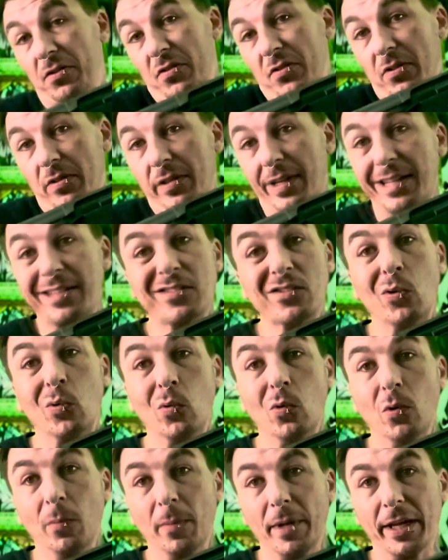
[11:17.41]
so that's
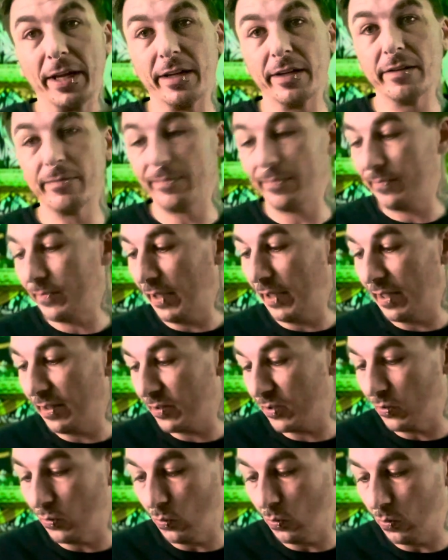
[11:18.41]
cool, man. That's
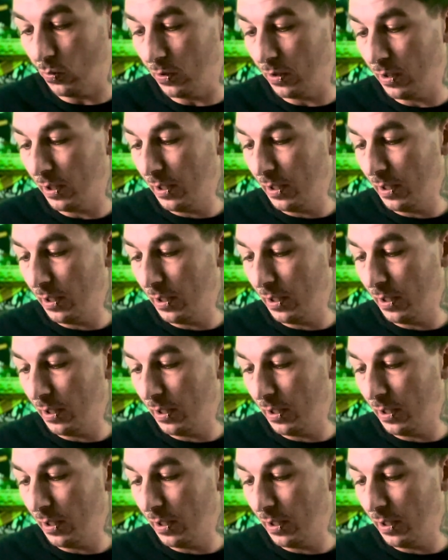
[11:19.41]
cool.